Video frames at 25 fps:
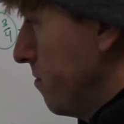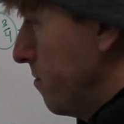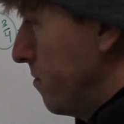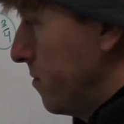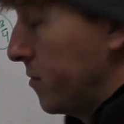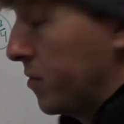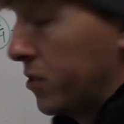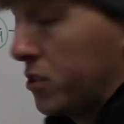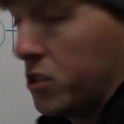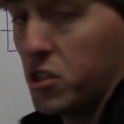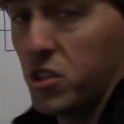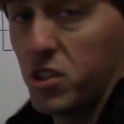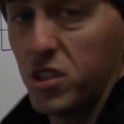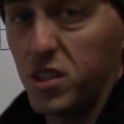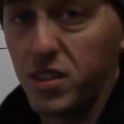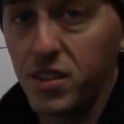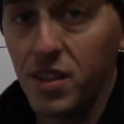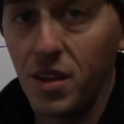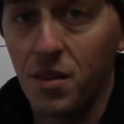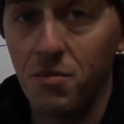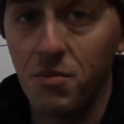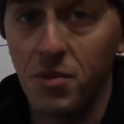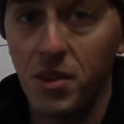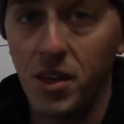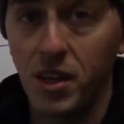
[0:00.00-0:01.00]
It's just the
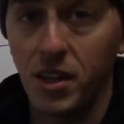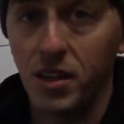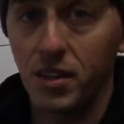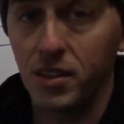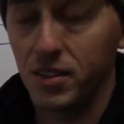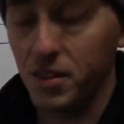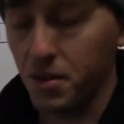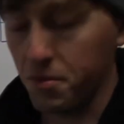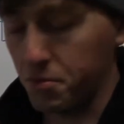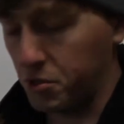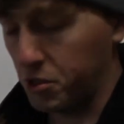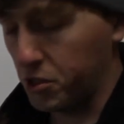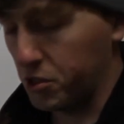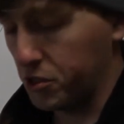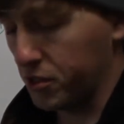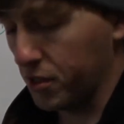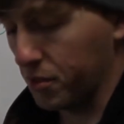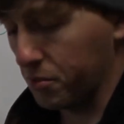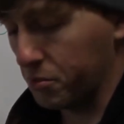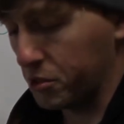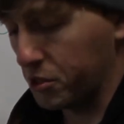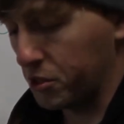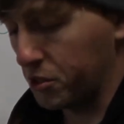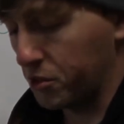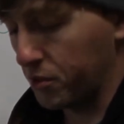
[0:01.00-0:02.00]
same thing, except you're
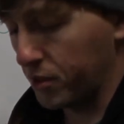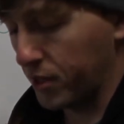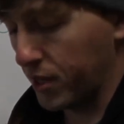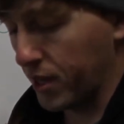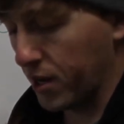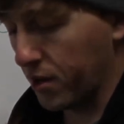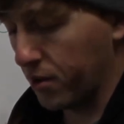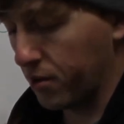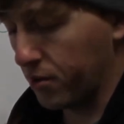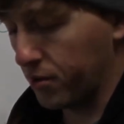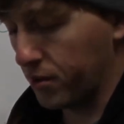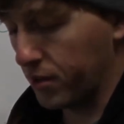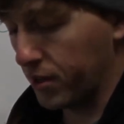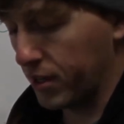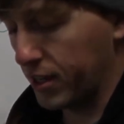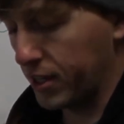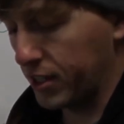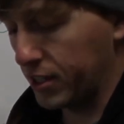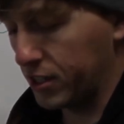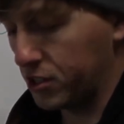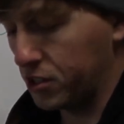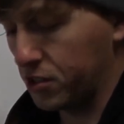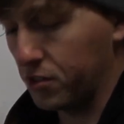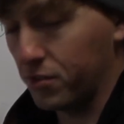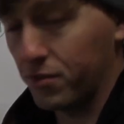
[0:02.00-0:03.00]
substituting out an
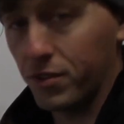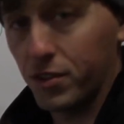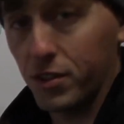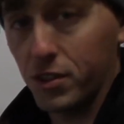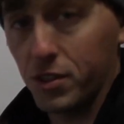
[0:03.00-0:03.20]
addition for a